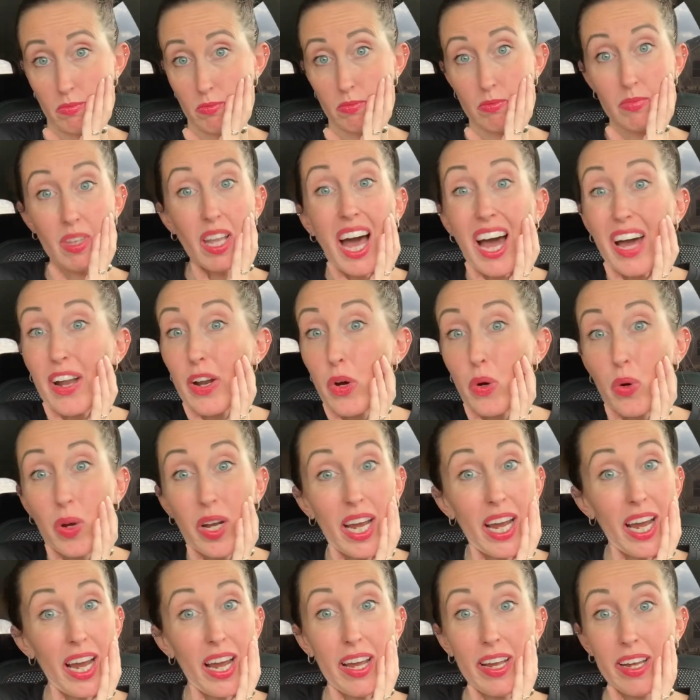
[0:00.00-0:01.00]
Not
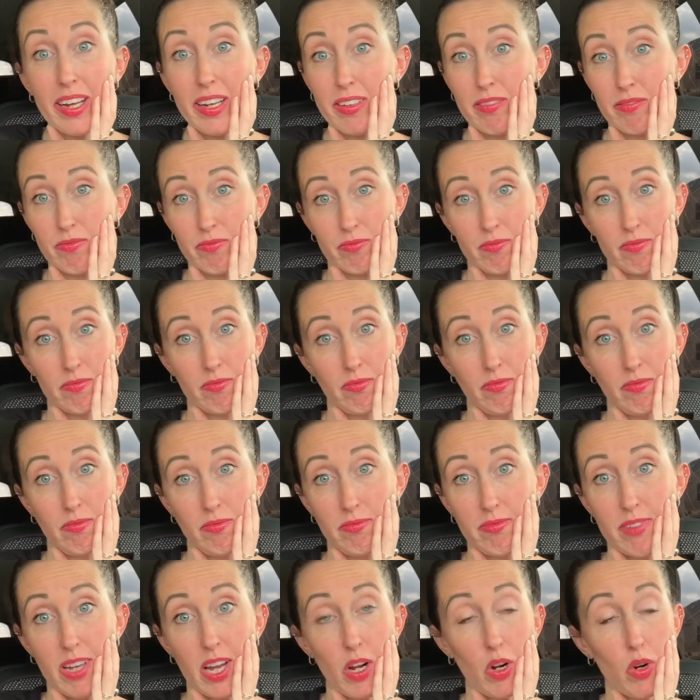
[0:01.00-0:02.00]
okay.
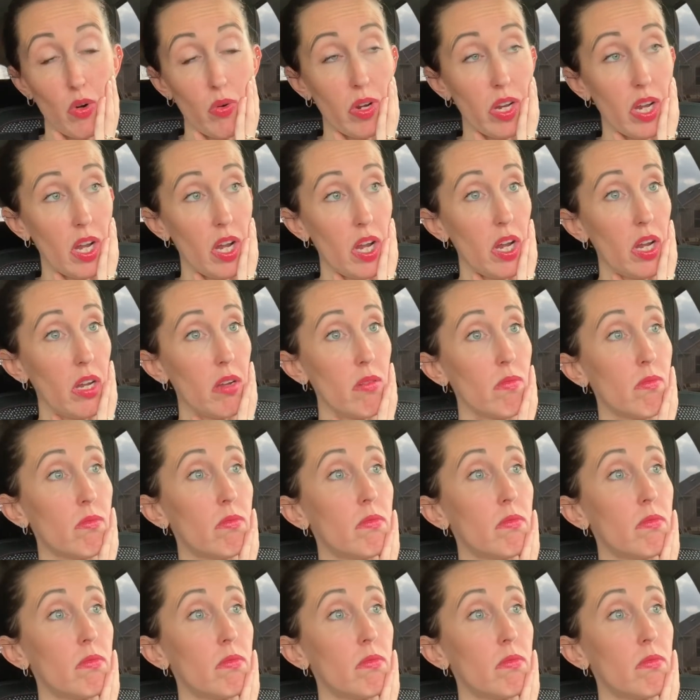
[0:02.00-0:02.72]
Not okay.